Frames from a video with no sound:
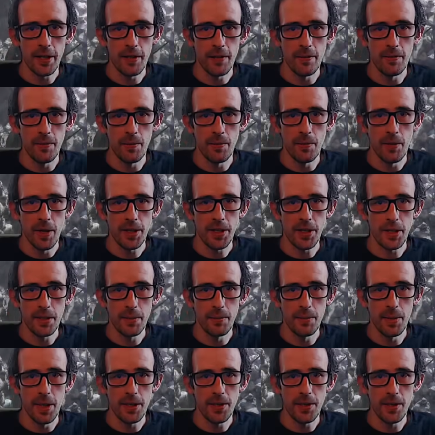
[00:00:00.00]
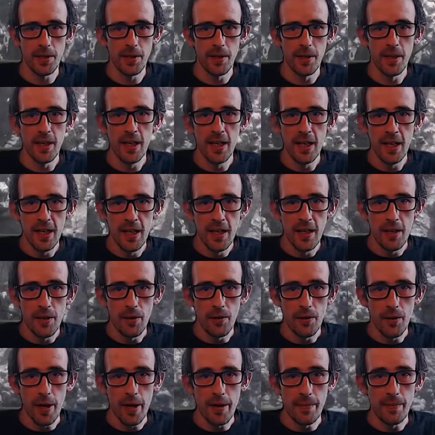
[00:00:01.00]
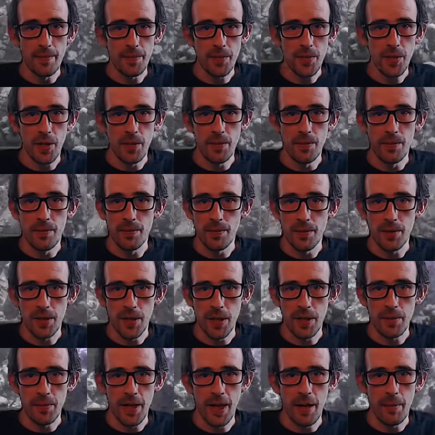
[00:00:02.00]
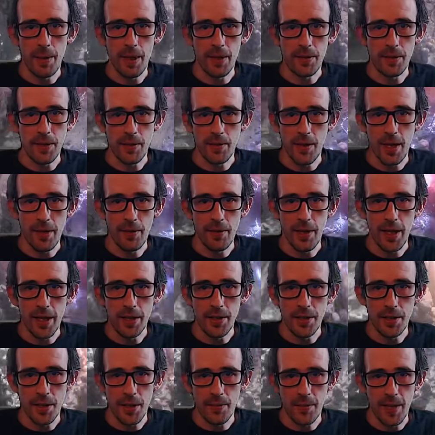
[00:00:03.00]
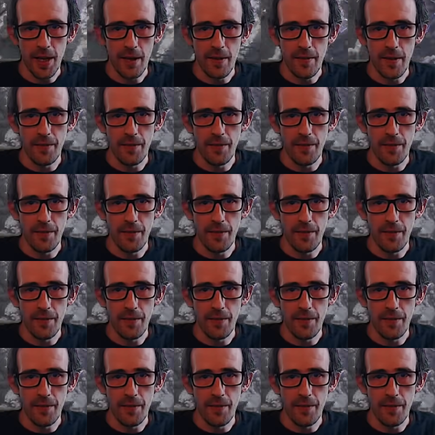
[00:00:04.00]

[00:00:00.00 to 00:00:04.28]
you for pressing the button. Alright, so you see we're now bouncing around, lasers coming out of our